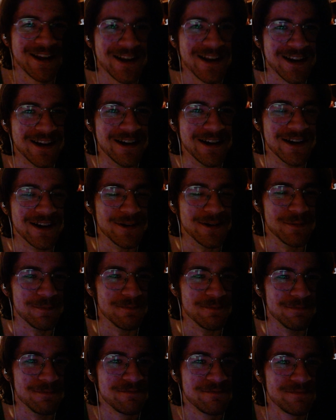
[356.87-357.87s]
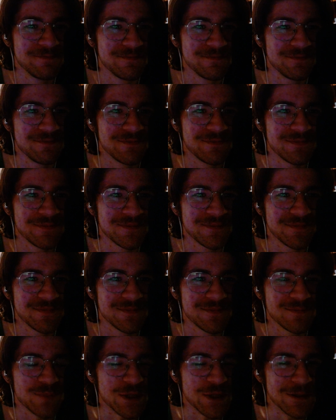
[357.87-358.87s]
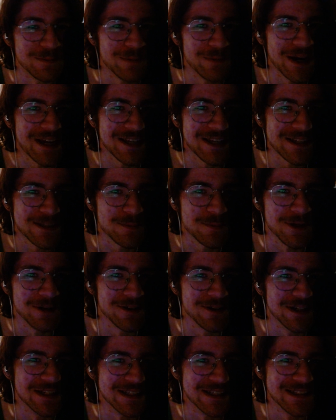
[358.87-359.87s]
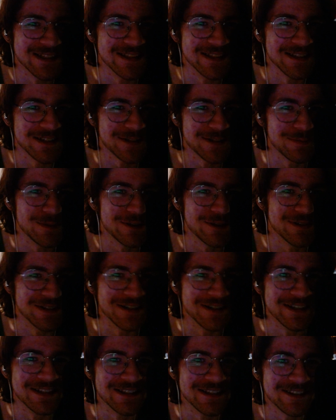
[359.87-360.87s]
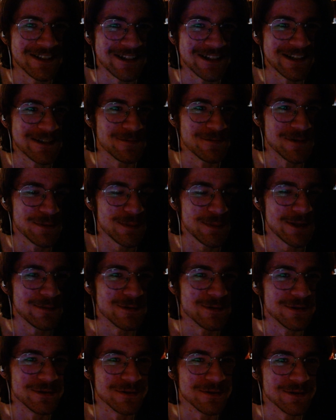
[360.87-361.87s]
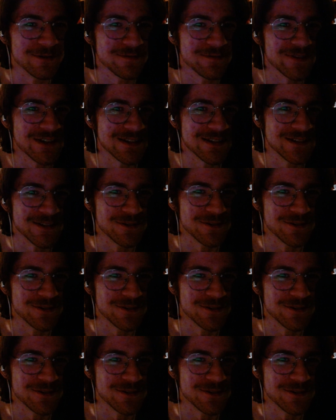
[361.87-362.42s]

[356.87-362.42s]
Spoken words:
But in my experience in the community, talking with people who are fans of